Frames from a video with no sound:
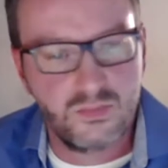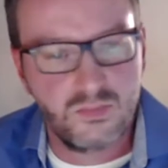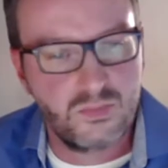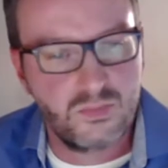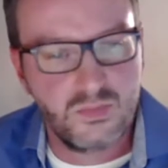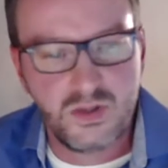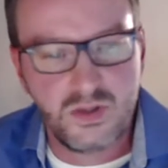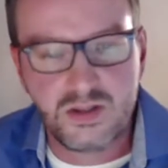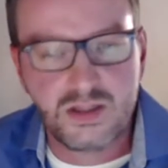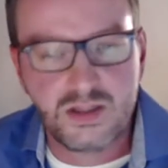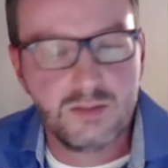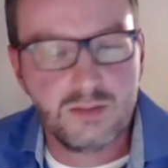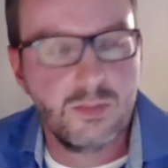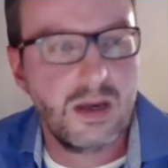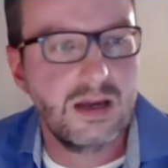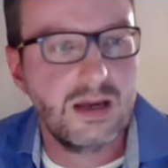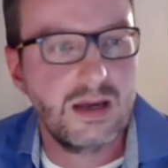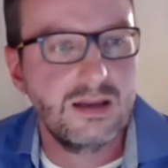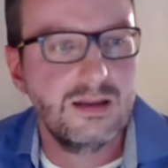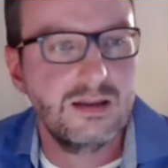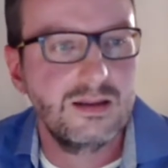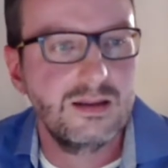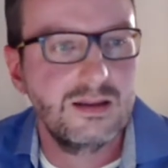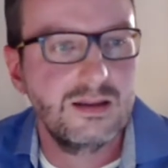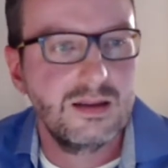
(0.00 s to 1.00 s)
is it
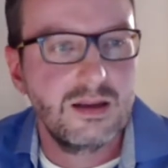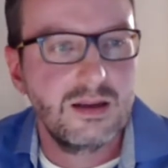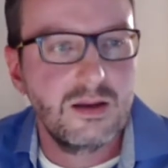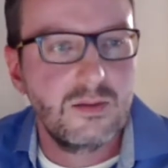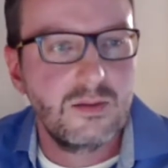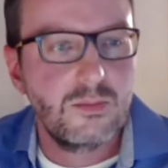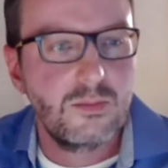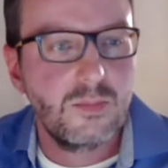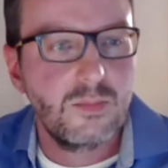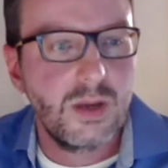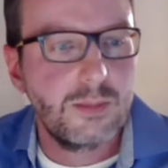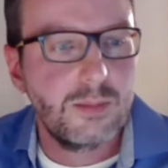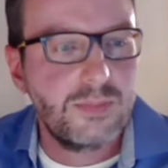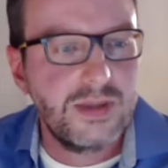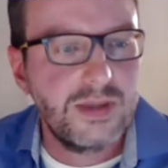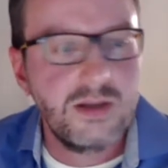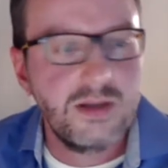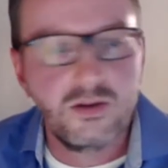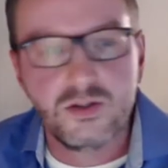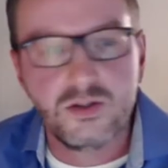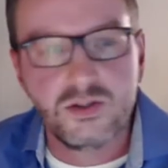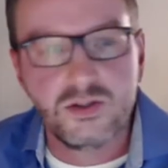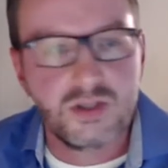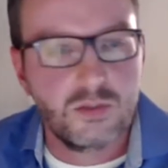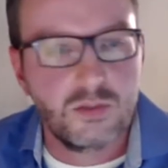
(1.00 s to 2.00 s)
my
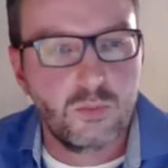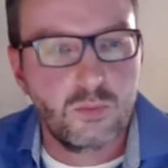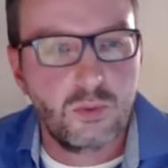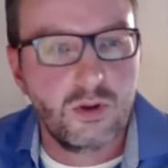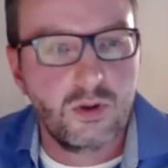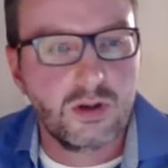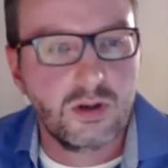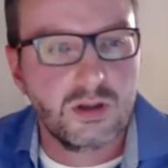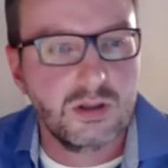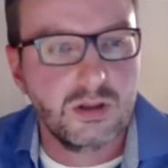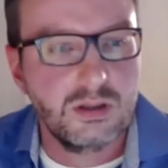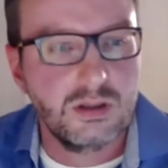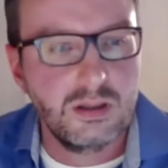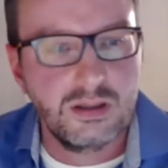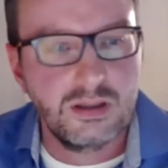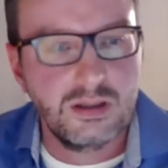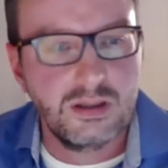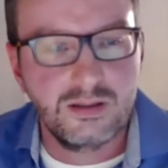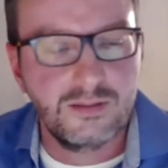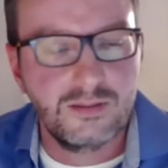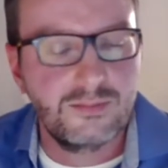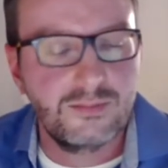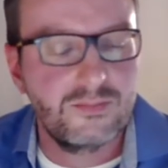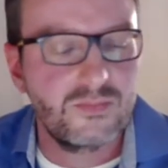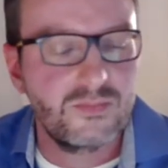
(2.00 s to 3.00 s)
peers at work?
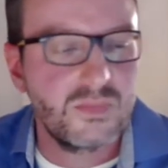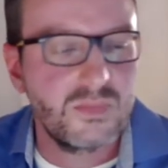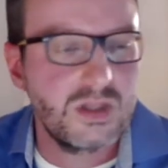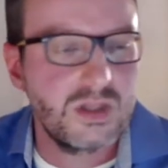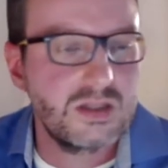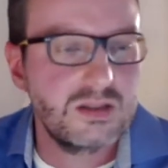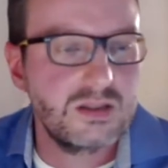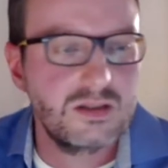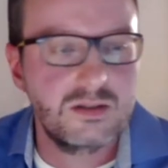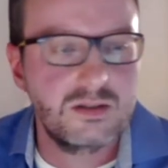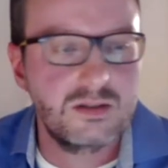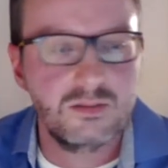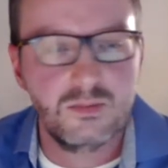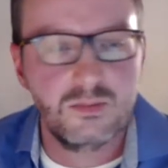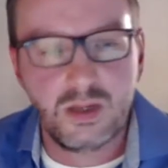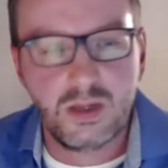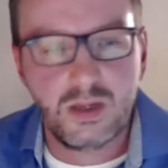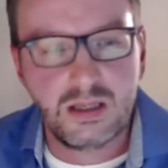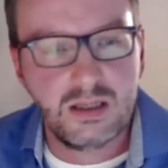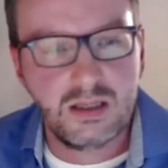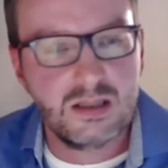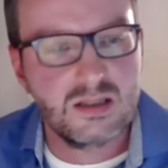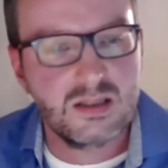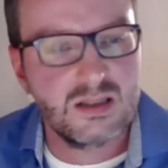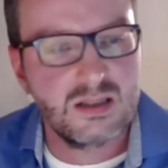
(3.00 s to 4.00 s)
Is it my
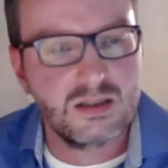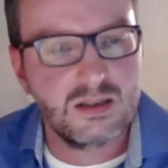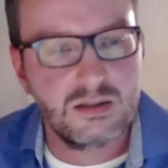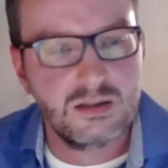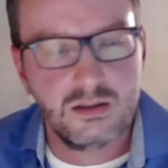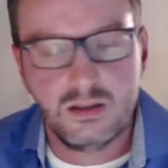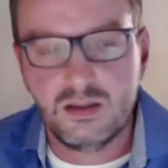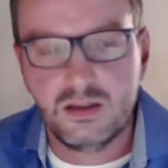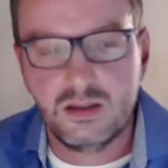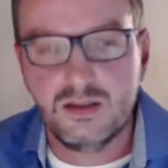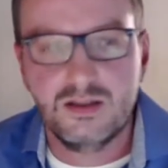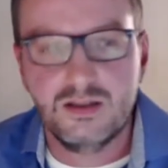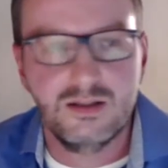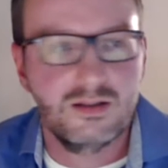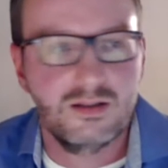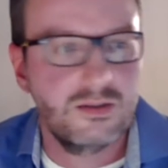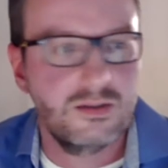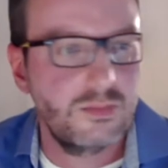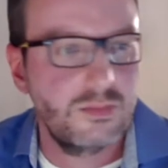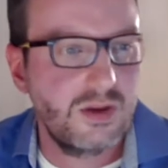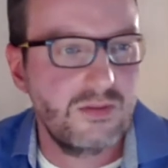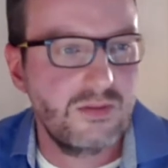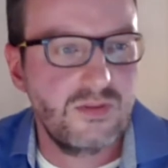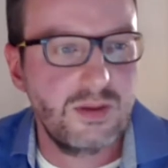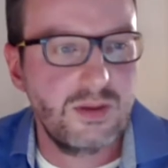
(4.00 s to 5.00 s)
kids,
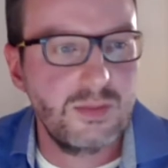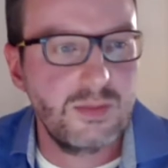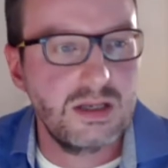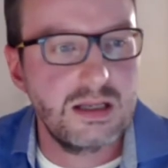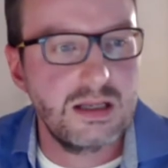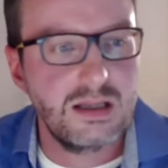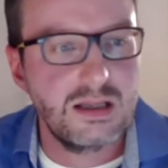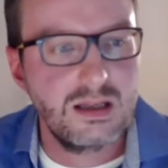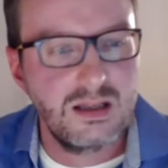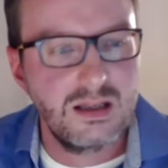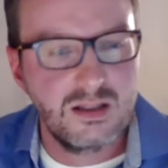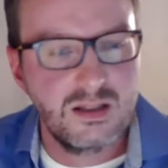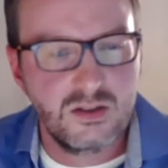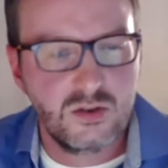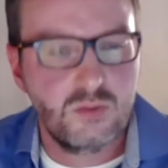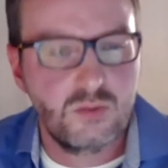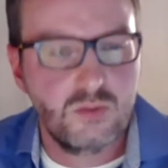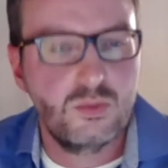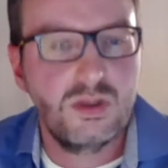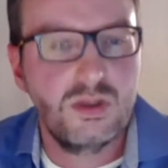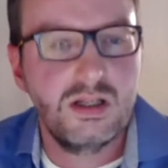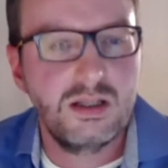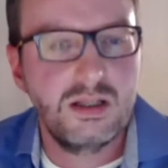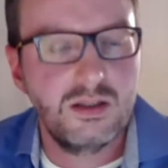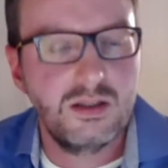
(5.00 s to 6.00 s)
my family, to
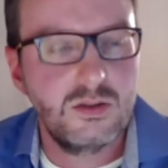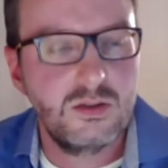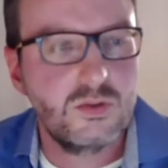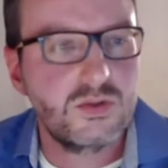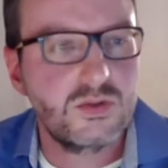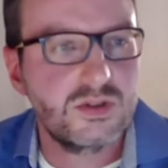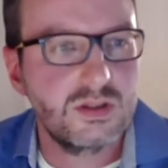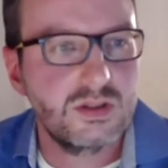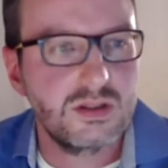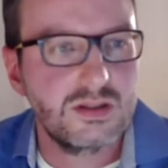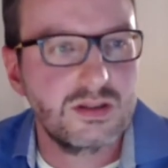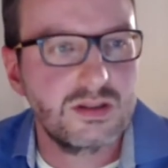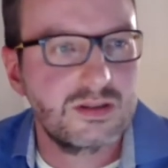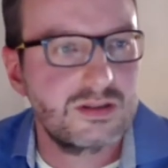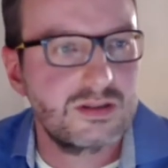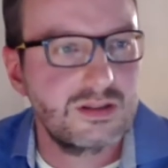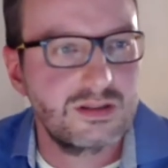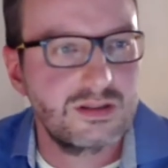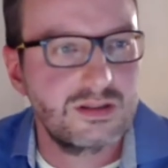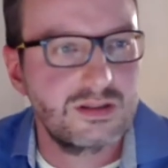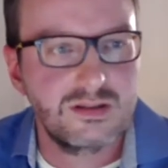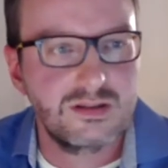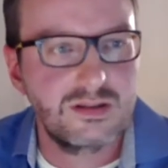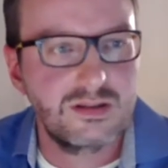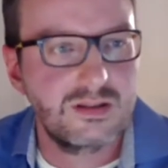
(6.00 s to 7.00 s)
really use this
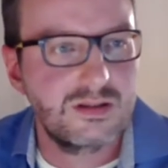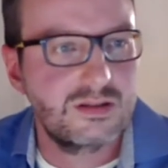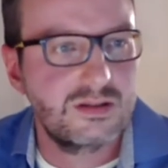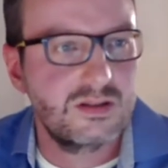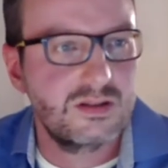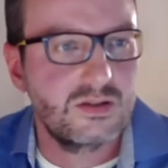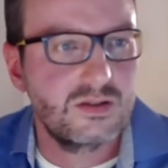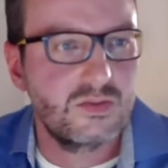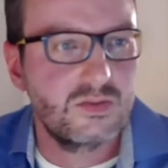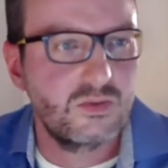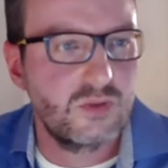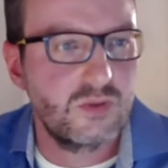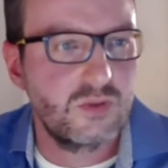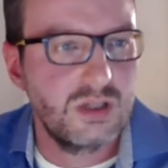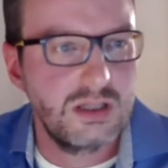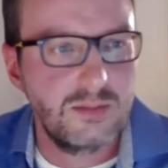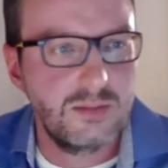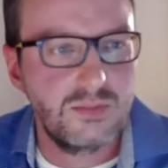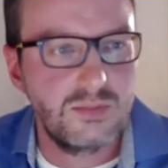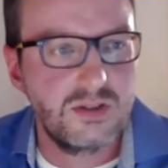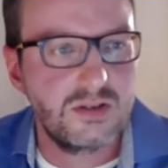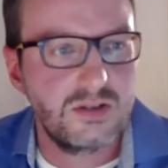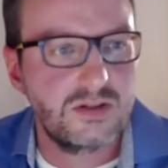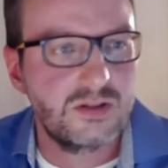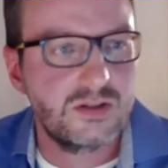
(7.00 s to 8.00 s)
freedom,
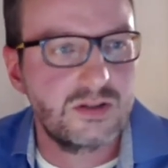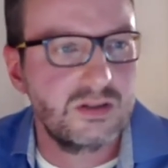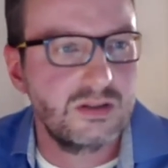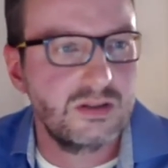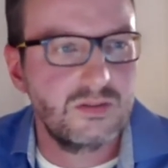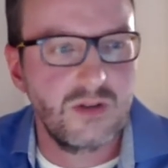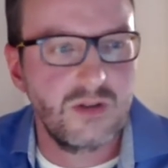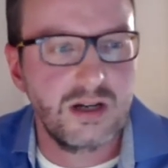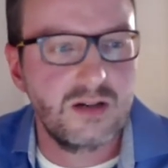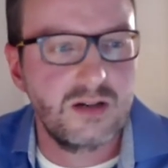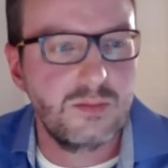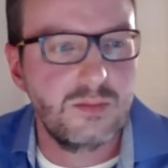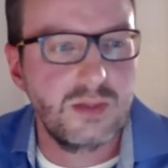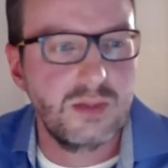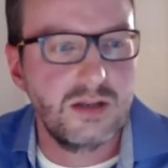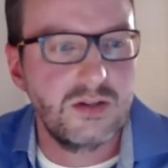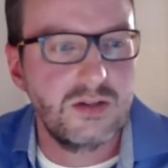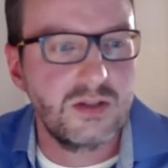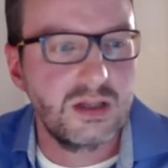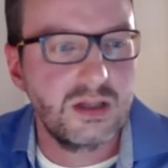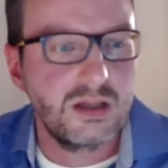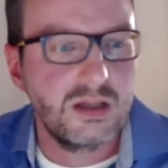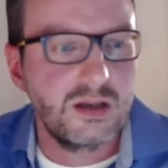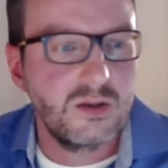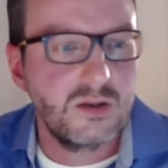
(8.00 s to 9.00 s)
this environment,
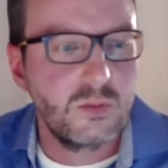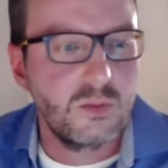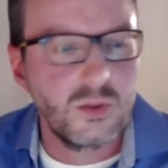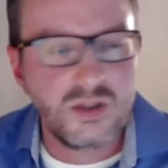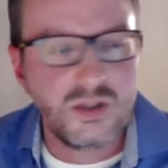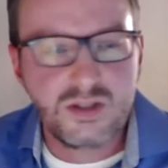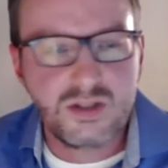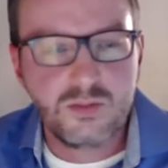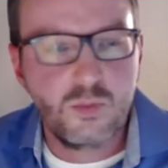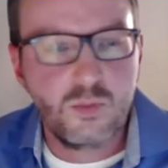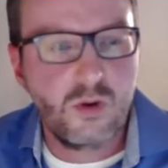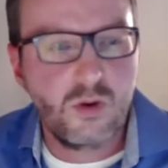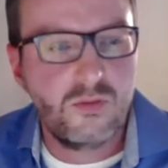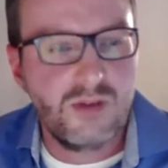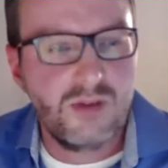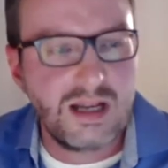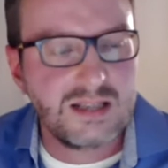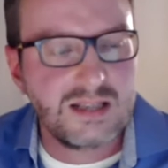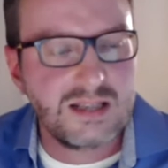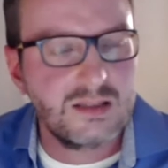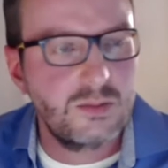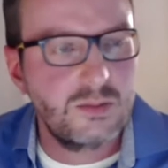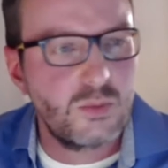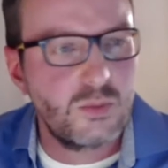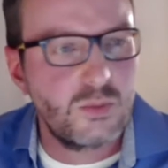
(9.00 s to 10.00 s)
which is more
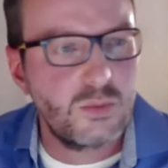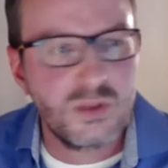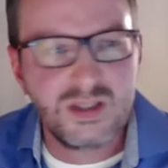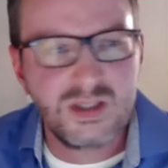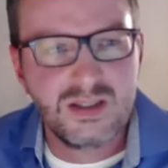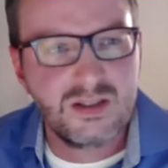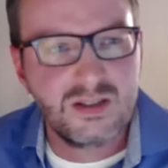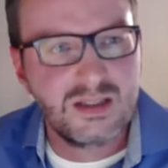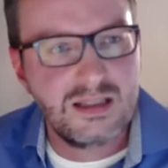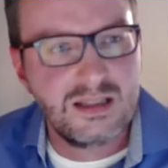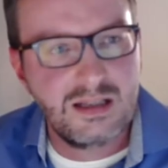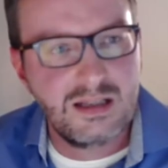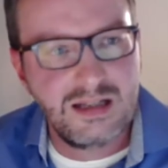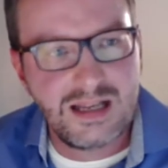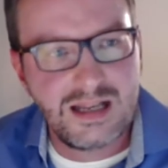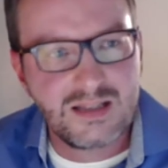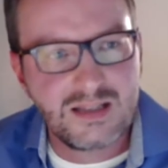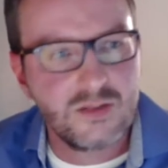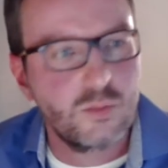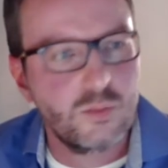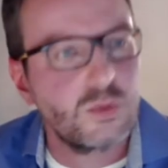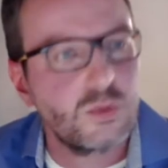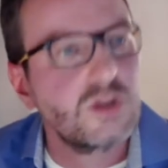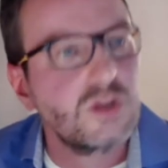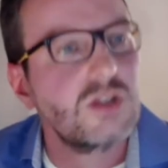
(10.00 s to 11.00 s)
flexible, which is
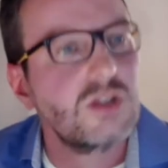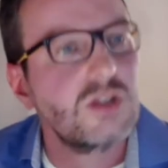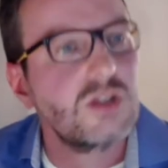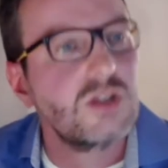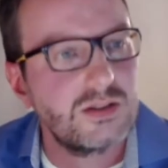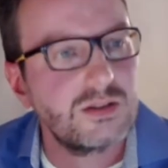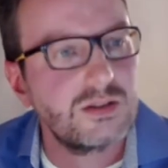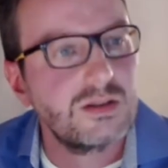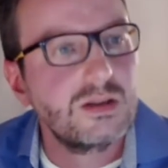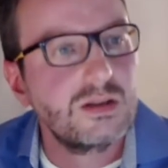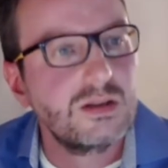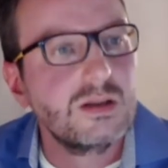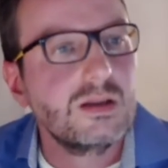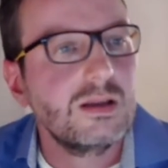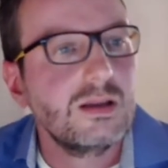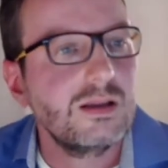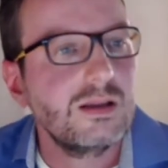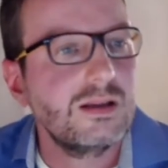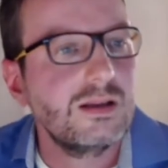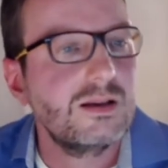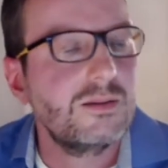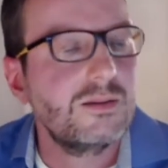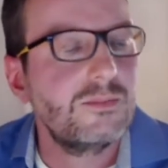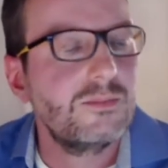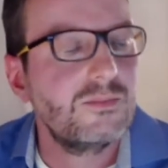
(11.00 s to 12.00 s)
less rigid.
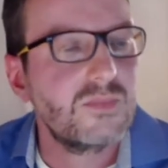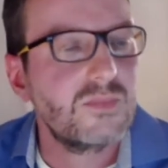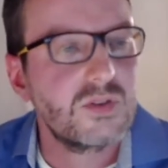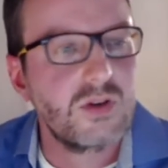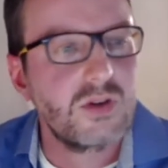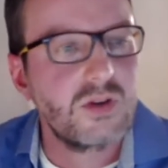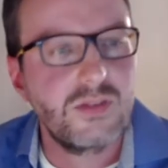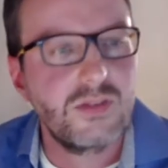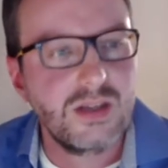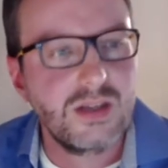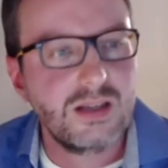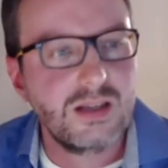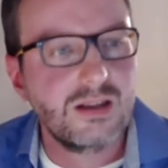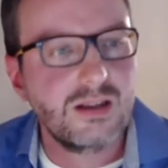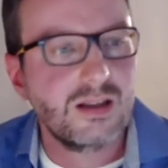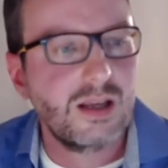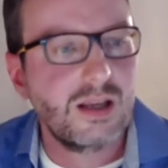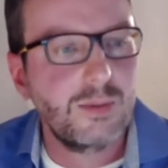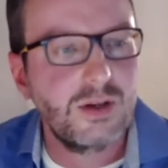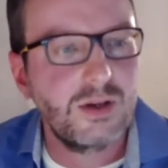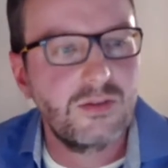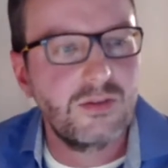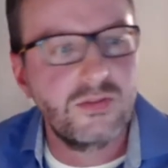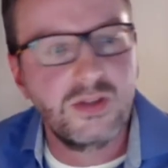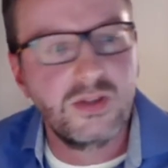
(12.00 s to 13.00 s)
So I think a
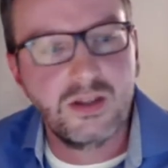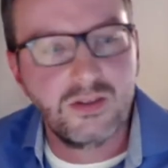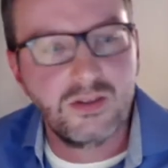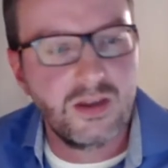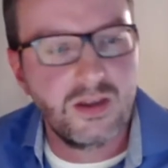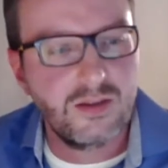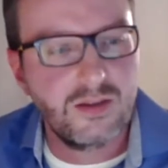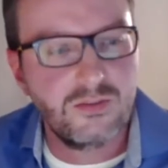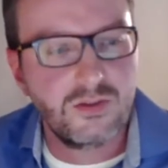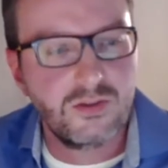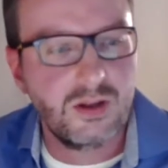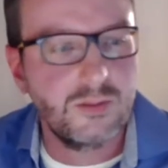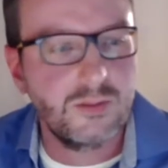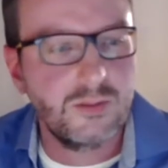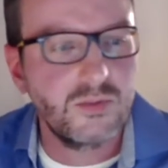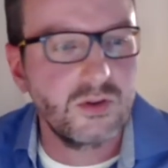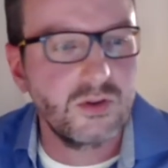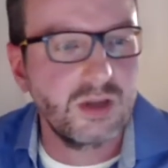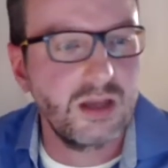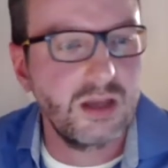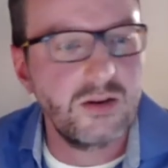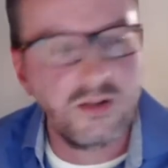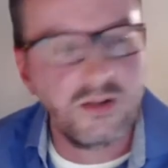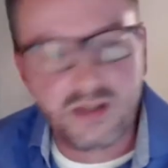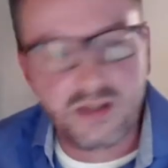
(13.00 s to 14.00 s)
couple of things have come
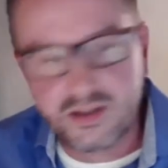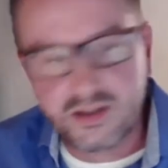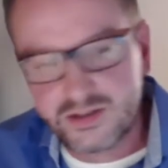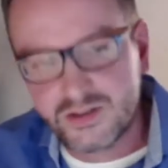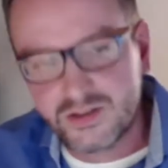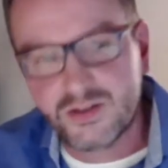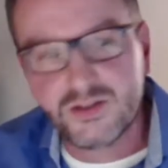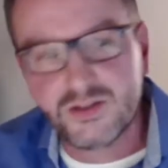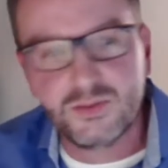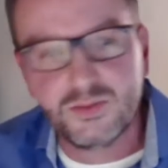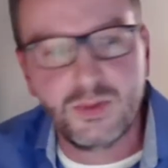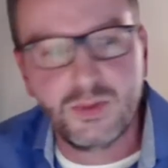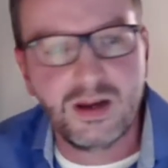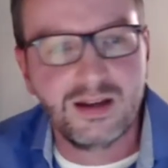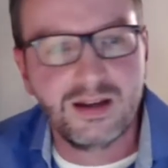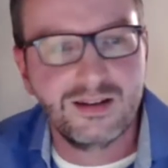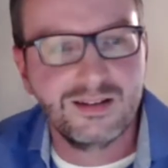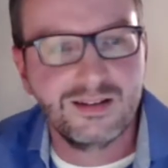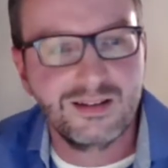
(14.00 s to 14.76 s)
together. Yes, there's my